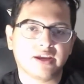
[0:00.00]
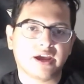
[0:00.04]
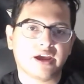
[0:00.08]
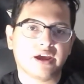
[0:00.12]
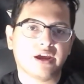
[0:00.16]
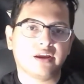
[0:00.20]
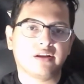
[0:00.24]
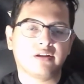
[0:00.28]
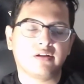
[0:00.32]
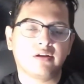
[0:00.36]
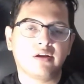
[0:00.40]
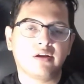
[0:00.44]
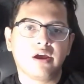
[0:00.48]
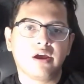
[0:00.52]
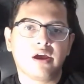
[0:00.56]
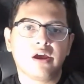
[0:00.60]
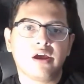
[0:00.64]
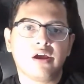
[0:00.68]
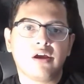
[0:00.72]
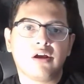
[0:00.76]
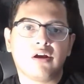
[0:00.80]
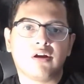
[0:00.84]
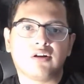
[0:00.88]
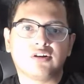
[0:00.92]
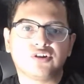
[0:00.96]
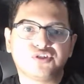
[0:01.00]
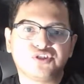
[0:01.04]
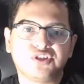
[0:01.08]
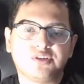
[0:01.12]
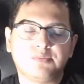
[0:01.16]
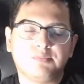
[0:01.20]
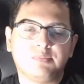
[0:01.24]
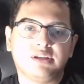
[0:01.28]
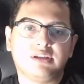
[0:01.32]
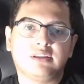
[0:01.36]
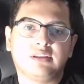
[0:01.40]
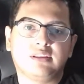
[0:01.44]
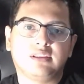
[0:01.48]
add
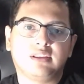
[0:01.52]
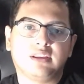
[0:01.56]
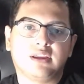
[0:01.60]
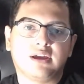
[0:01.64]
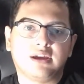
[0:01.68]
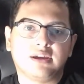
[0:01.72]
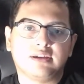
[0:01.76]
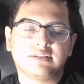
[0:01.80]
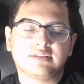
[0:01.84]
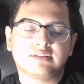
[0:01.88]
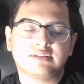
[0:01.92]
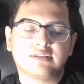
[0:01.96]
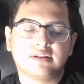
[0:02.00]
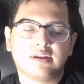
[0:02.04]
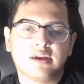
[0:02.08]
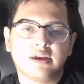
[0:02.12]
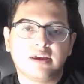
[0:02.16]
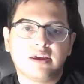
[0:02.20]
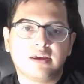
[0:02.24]
RGB lights.